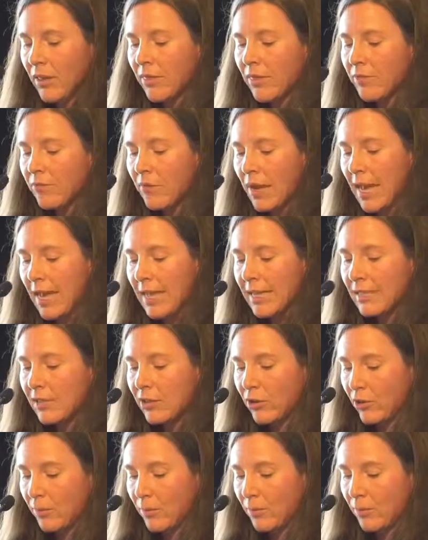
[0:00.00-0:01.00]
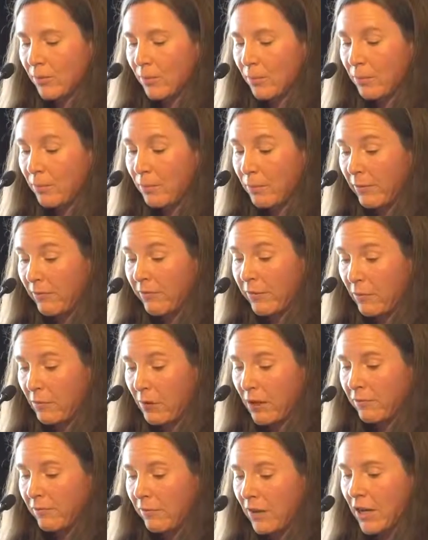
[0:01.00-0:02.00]
The ways
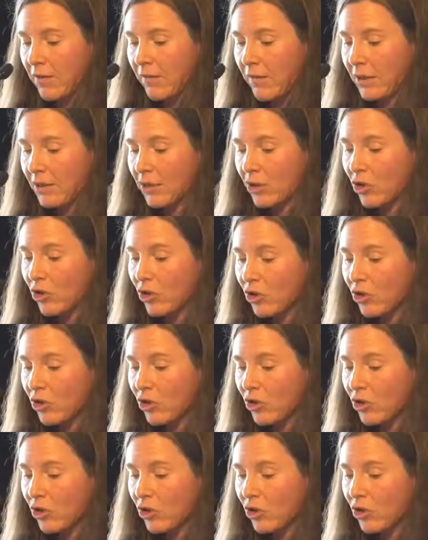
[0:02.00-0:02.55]
female firefighters